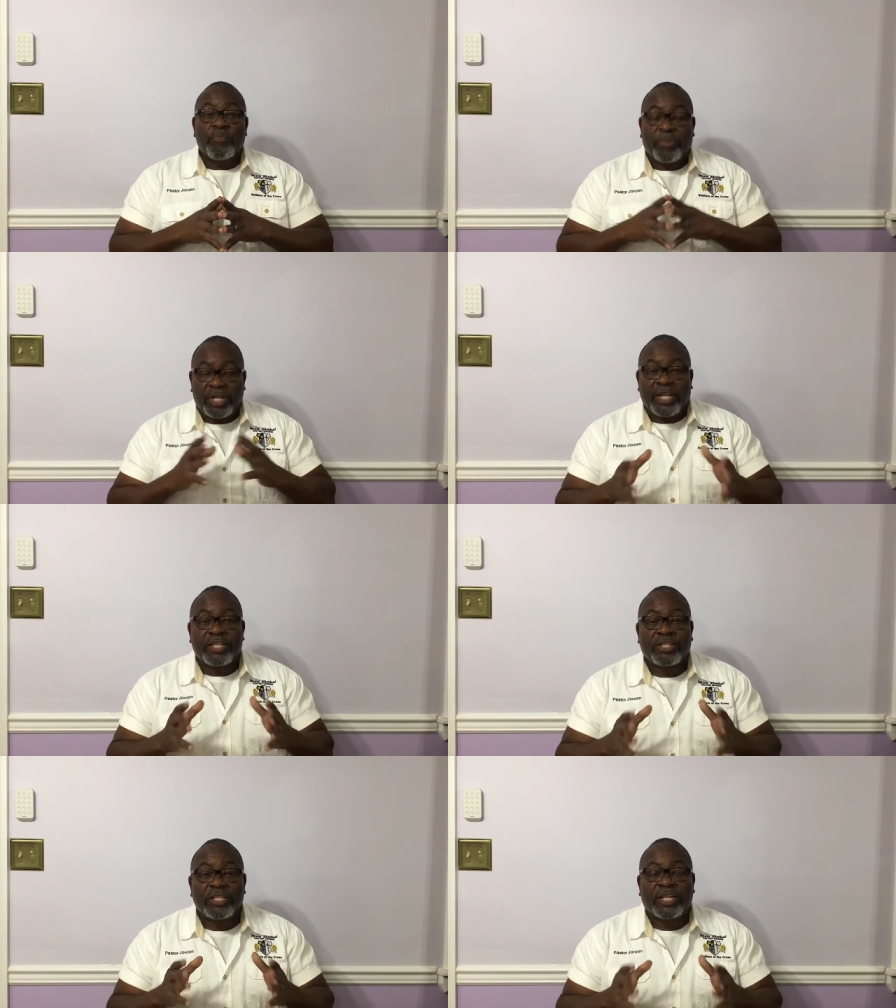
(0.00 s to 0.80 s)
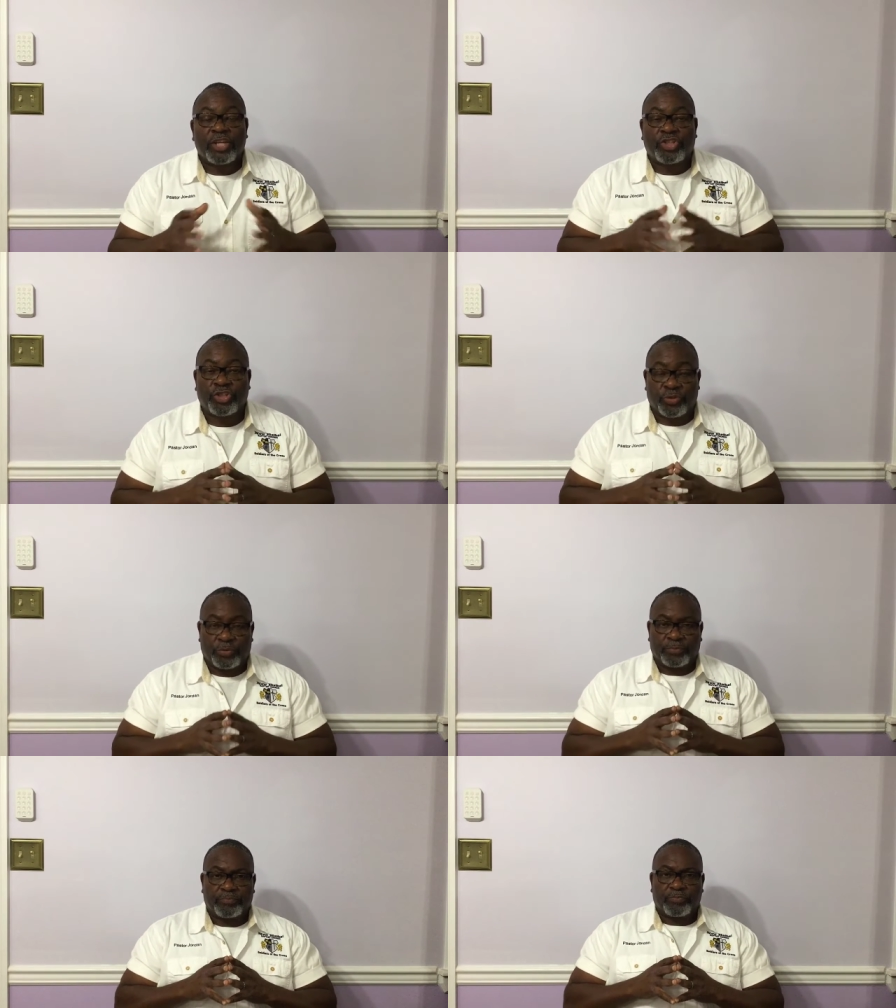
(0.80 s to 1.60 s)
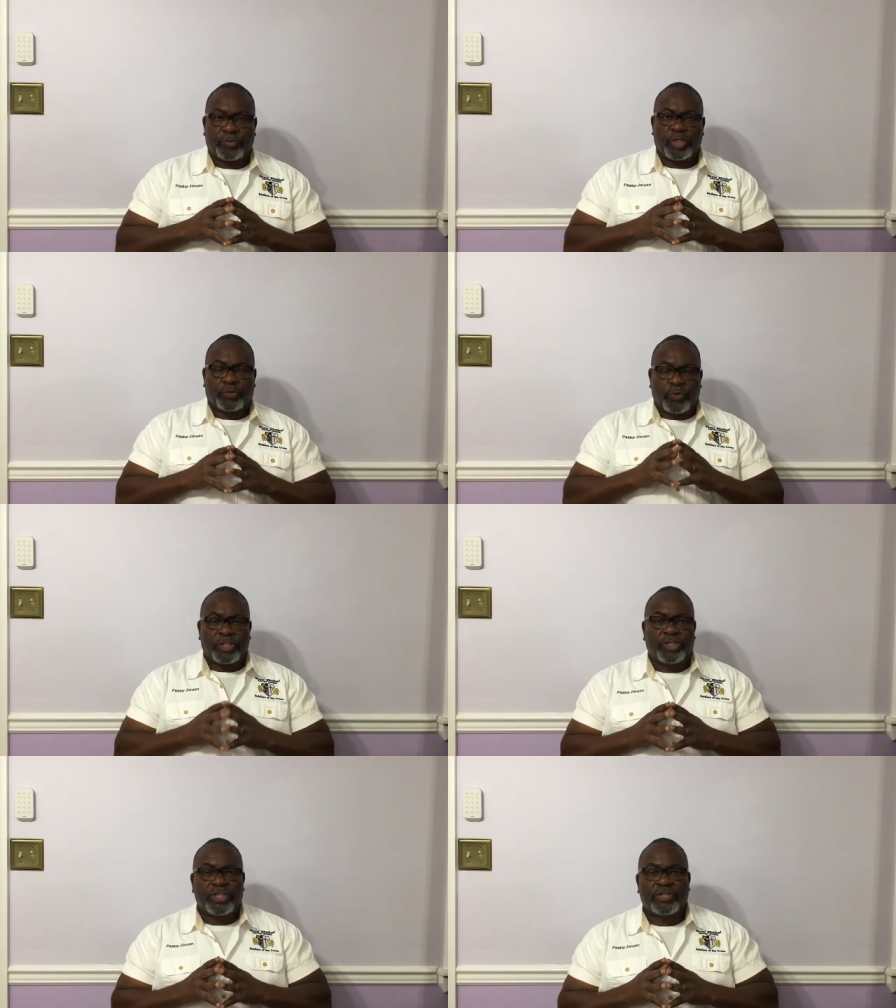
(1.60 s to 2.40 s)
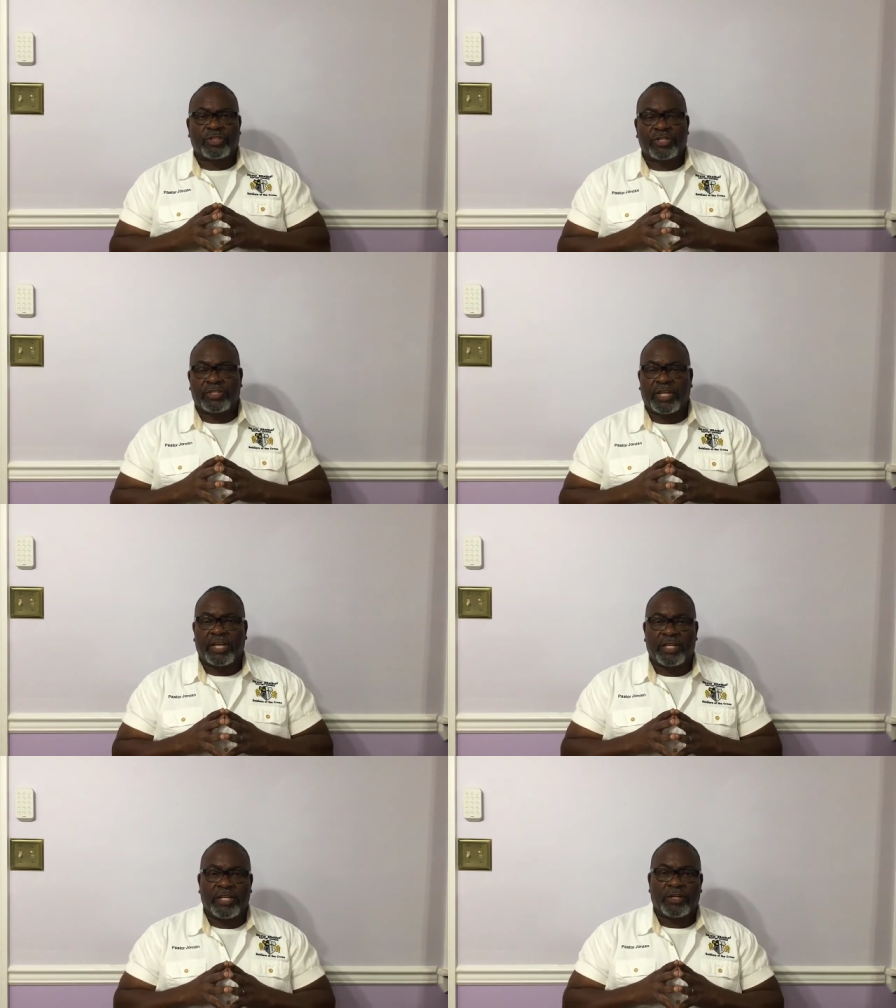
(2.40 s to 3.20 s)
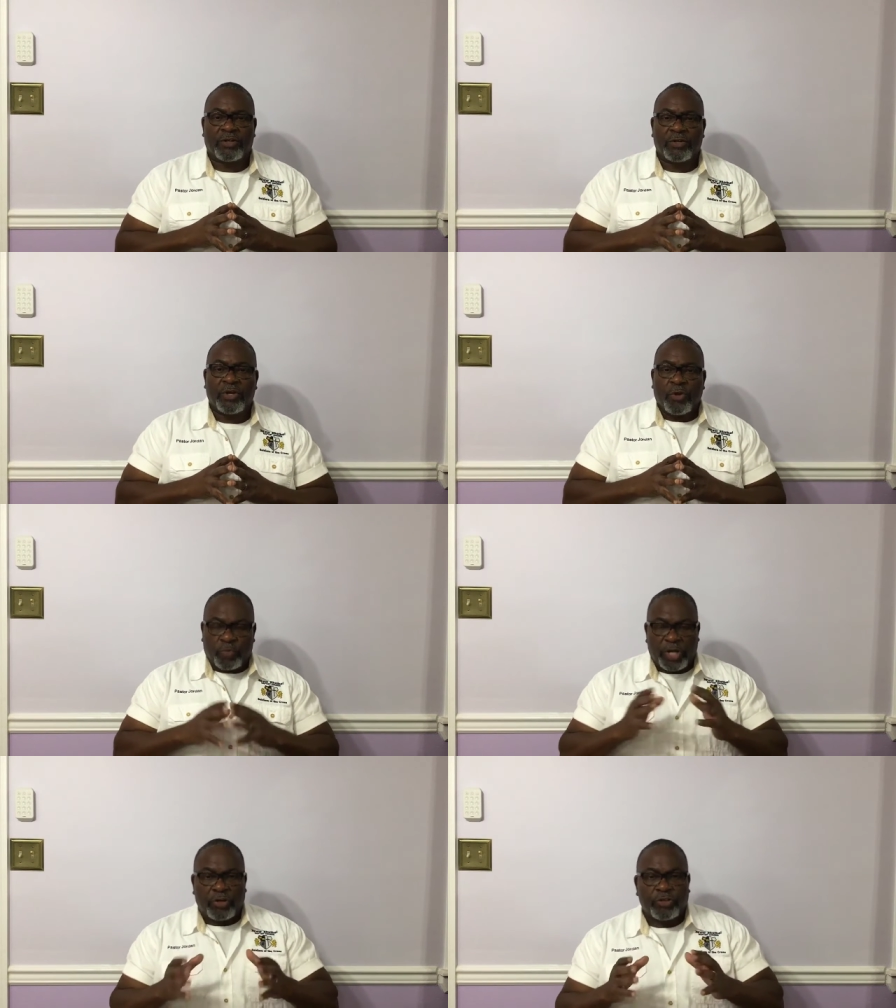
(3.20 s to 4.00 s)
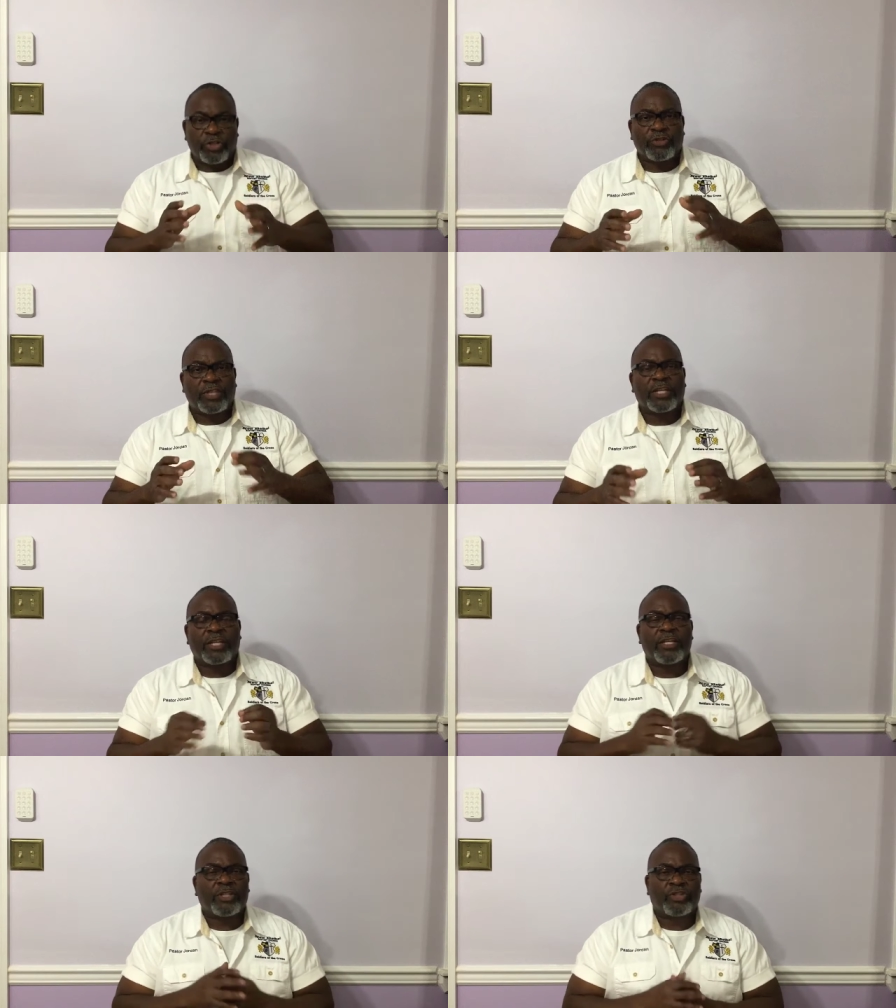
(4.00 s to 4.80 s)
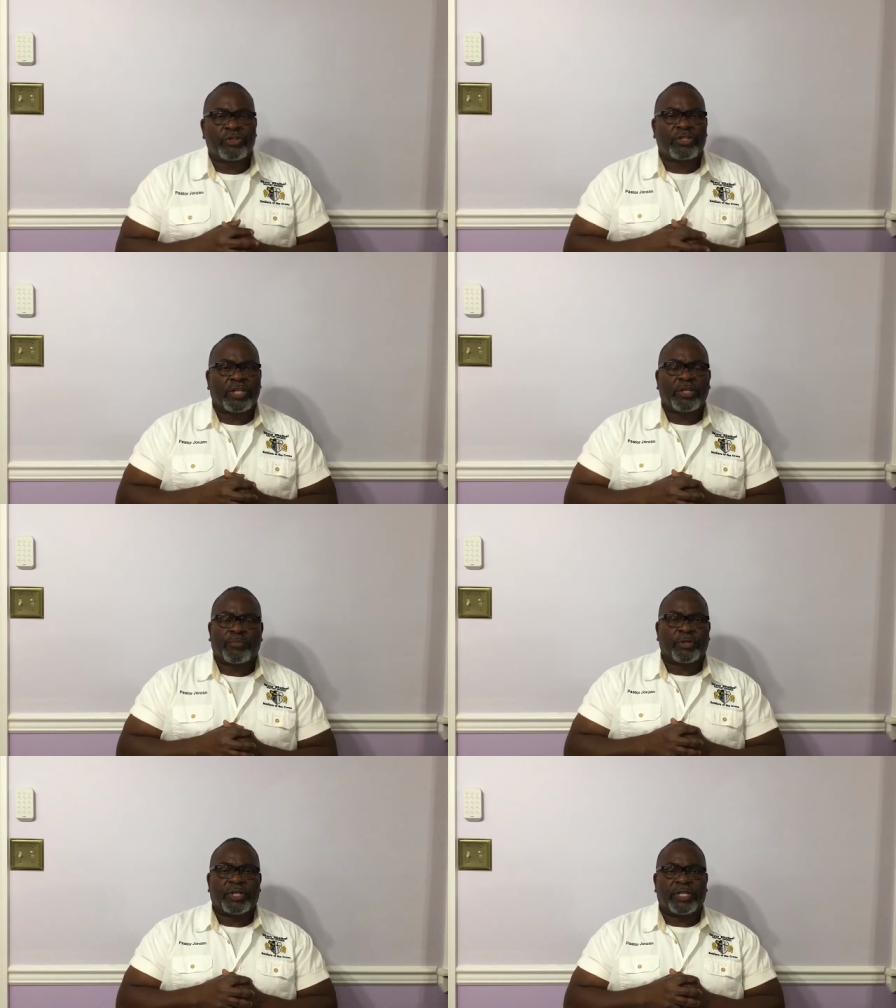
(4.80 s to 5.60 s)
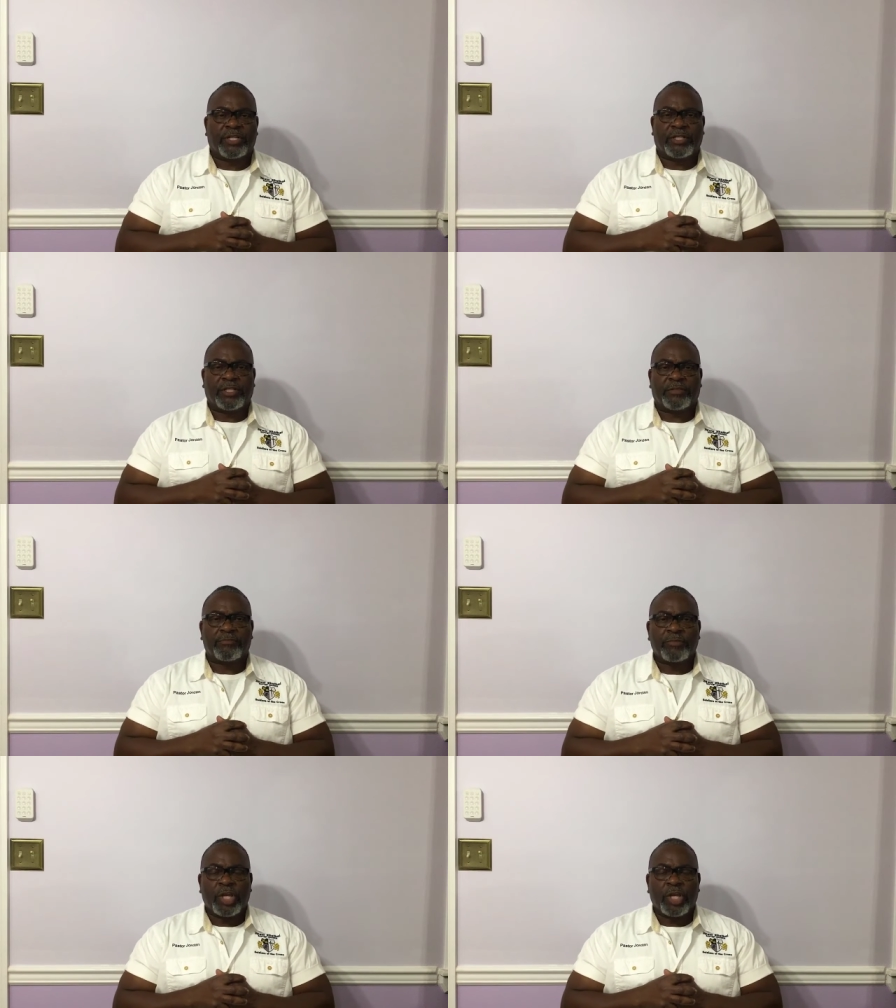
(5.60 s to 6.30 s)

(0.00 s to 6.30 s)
but let's look at you, is what Jesus is saying here. Well, you're thinking that you're sitting pretty good.